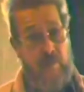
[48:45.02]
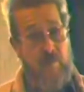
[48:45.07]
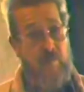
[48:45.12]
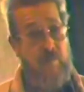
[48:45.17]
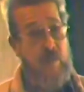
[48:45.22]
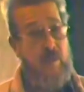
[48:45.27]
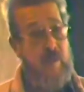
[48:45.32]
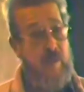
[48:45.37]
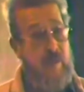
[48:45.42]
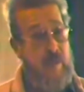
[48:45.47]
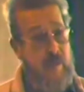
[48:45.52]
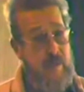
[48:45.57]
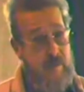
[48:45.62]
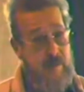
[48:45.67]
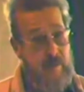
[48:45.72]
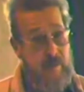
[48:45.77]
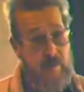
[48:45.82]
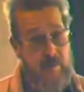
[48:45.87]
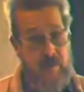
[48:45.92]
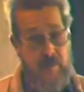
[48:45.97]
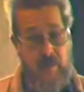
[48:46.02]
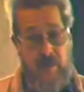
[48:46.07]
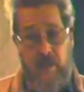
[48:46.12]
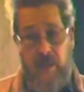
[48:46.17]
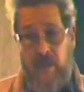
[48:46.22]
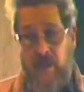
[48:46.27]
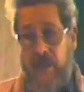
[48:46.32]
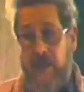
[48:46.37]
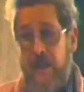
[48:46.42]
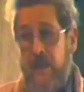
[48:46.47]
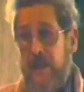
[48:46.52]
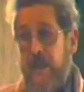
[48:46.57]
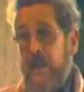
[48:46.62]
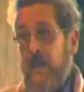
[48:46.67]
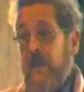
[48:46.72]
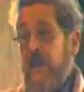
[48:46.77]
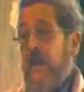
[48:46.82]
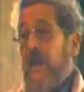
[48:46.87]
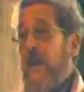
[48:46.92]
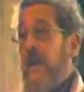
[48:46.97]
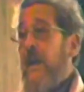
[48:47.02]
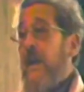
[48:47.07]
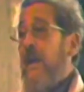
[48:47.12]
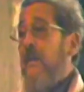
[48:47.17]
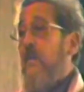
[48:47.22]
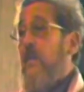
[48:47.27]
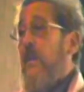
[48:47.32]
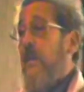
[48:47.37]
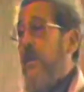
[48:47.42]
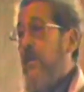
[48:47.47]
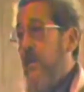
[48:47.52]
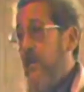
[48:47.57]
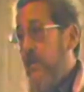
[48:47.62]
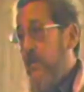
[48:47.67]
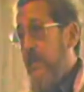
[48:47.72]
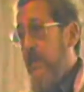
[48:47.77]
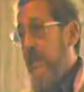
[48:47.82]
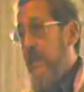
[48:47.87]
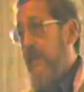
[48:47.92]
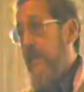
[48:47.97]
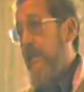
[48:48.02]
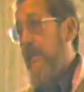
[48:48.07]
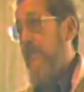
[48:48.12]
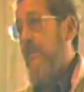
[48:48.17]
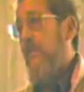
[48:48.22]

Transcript: to build engines. I would hope that